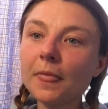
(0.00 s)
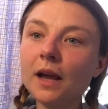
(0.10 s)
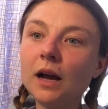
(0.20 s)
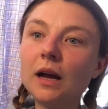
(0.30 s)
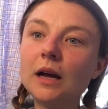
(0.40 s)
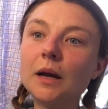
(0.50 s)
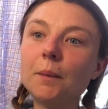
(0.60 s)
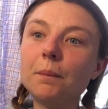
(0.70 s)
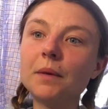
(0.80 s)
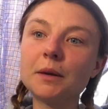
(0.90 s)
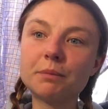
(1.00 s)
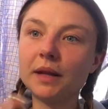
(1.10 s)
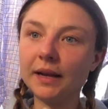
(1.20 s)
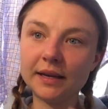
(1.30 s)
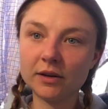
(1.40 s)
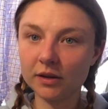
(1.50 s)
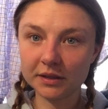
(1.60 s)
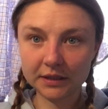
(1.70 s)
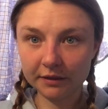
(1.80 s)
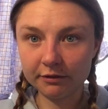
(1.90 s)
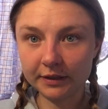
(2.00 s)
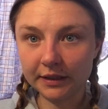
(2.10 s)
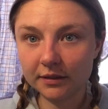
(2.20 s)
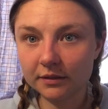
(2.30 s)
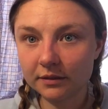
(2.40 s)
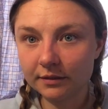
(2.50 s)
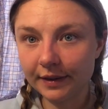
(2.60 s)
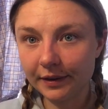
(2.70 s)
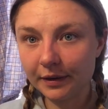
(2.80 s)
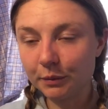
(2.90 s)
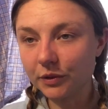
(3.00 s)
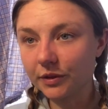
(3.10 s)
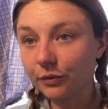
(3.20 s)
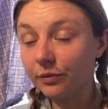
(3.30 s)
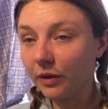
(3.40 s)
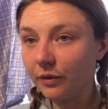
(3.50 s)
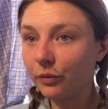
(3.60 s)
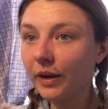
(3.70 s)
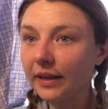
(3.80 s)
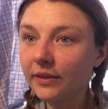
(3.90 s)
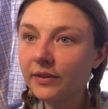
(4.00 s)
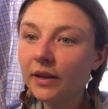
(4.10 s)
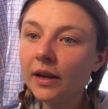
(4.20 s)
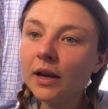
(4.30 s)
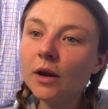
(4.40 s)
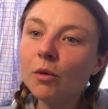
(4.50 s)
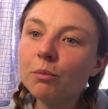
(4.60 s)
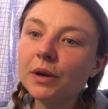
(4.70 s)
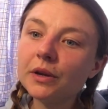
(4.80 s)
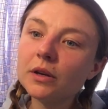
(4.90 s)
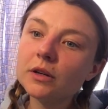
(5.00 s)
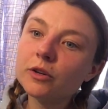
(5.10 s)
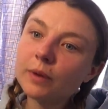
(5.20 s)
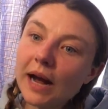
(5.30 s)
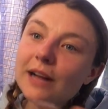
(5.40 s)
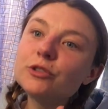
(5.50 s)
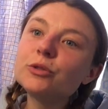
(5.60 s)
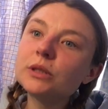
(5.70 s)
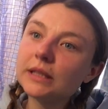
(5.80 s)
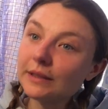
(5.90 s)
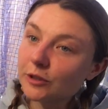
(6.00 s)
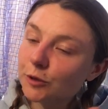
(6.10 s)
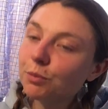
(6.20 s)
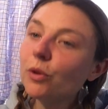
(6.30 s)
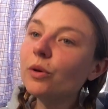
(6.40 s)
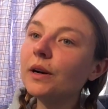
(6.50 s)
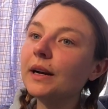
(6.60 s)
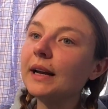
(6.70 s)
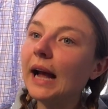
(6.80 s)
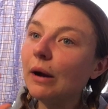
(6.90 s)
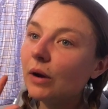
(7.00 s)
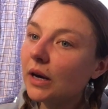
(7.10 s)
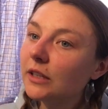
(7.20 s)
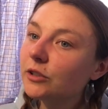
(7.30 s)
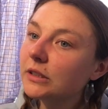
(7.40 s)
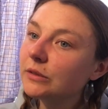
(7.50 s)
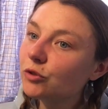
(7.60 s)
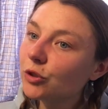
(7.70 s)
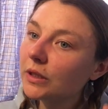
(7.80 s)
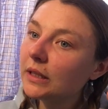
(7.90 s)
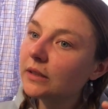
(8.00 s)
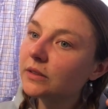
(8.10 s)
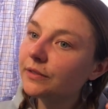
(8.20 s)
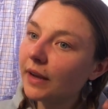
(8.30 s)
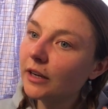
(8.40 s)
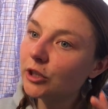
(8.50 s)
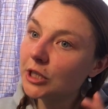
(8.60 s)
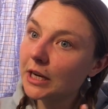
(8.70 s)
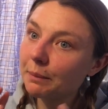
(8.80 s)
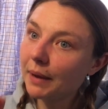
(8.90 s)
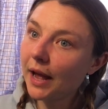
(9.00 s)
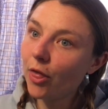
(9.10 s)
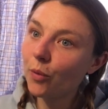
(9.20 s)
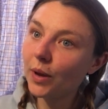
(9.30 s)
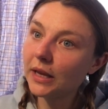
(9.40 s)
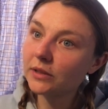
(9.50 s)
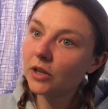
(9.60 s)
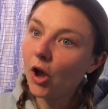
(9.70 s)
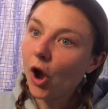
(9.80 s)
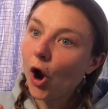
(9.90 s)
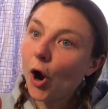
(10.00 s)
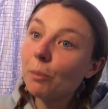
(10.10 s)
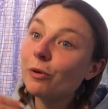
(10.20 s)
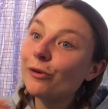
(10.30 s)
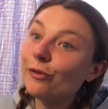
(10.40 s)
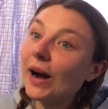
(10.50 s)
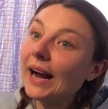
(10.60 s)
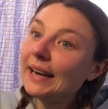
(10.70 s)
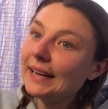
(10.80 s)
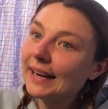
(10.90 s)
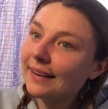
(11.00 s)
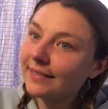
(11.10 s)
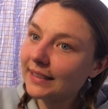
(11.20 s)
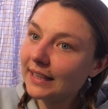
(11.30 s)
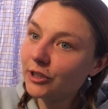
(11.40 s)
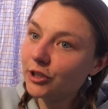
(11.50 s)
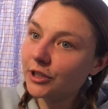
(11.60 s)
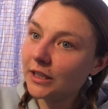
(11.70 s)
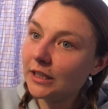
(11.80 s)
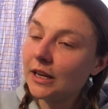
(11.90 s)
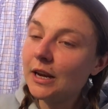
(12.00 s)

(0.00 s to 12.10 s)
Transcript: um, and applying it in all its infinite variables of, of ways. But you're gradually exploring how hundreds of trillions of energetic pathways are providing navigation